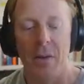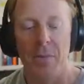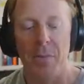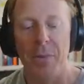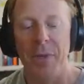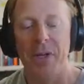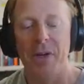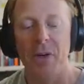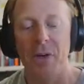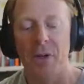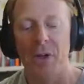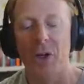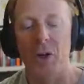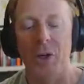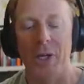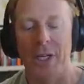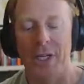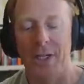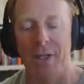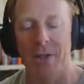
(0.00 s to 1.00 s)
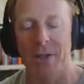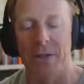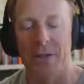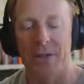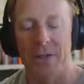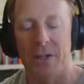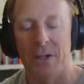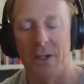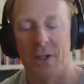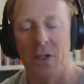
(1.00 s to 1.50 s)
bitter
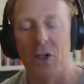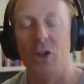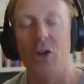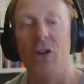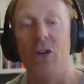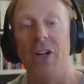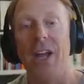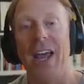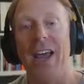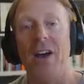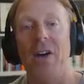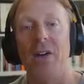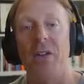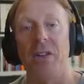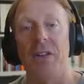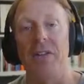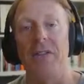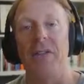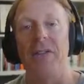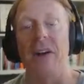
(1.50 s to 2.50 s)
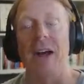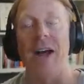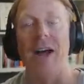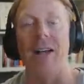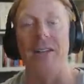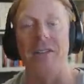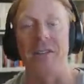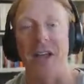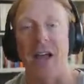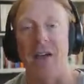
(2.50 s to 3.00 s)
greens, good healthy
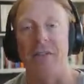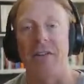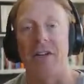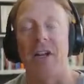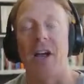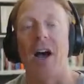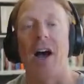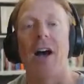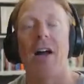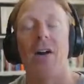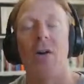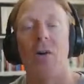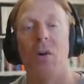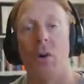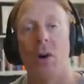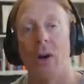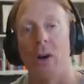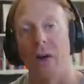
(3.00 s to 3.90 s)
fats, avocado oil,